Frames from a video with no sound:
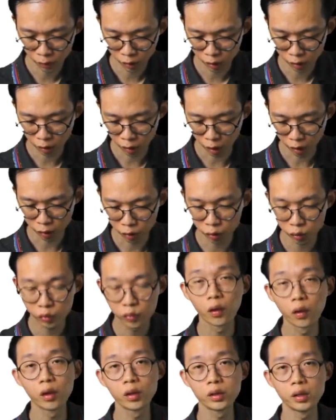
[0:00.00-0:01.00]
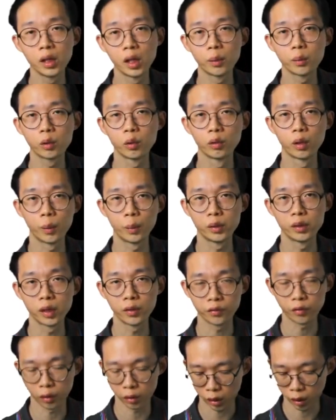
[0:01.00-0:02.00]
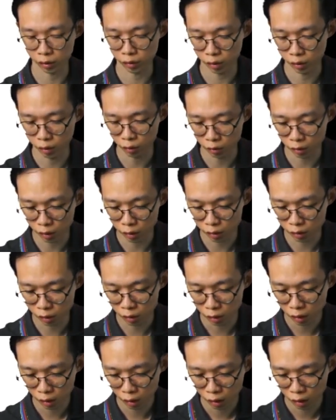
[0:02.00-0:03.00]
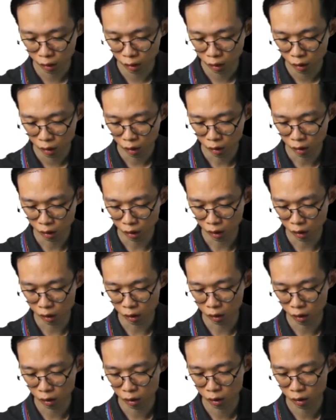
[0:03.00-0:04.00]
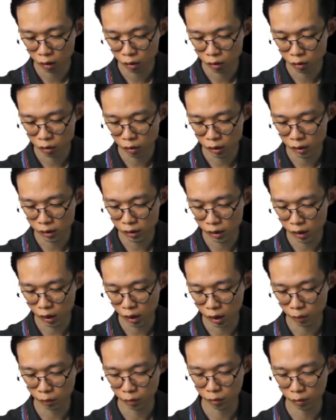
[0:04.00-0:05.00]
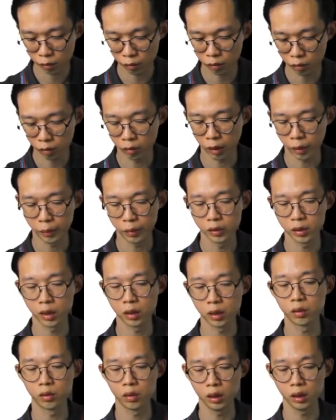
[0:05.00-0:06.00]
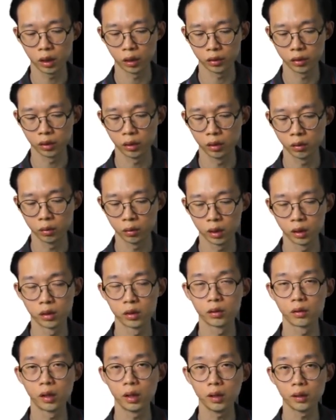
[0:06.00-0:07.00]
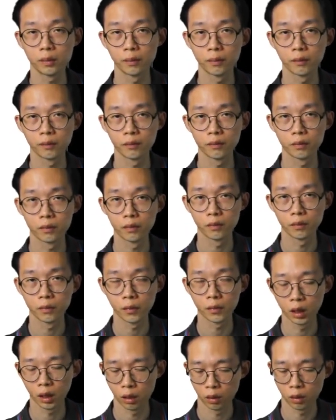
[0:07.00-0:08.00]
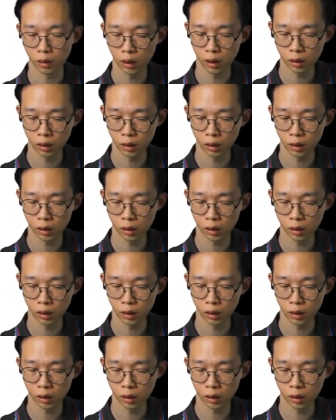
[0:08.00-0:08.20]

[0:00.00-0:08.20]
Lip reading: I use 4 cm to represent 4,000 newtons. And then 3 cm will represent 3,000 newtons, right? Okay.